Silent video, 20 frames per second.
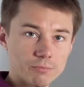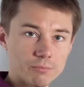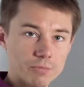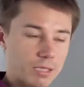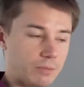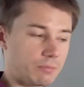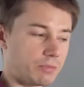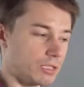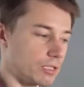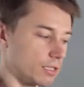
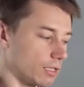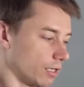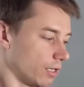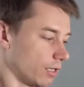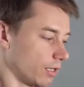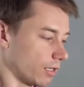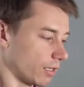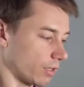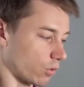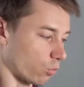maybe
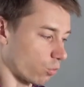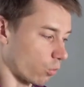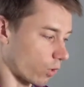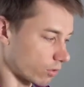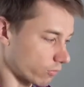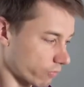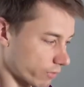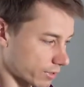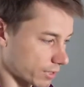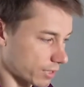one
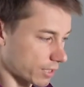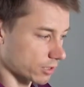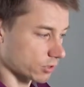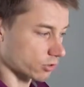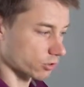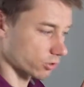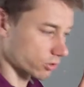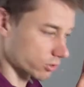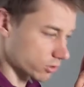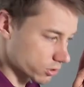of the
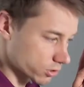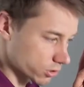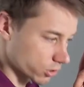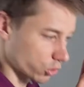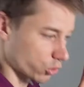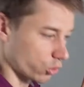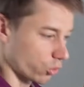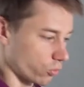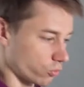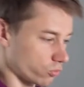testers
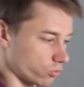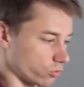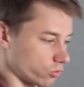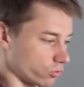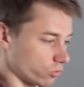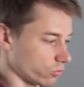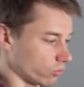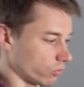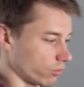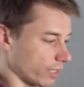go
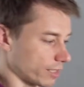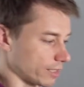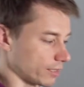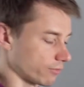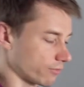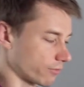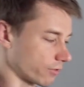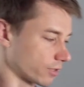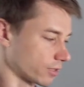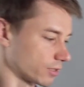to a
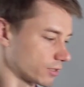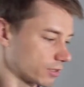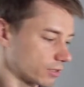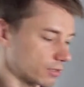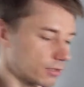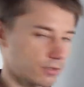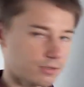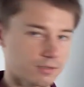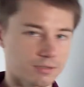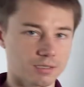different
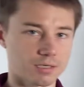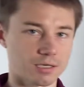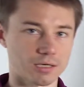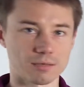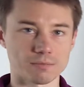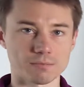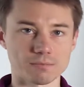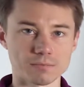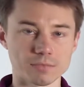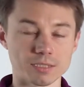
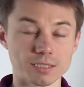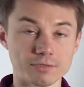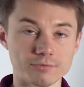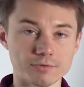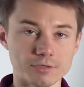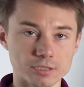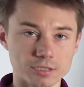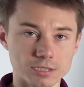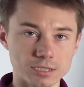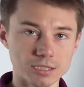
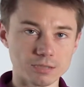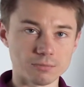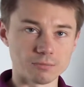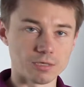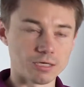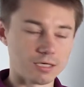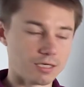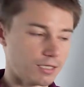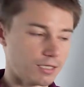team.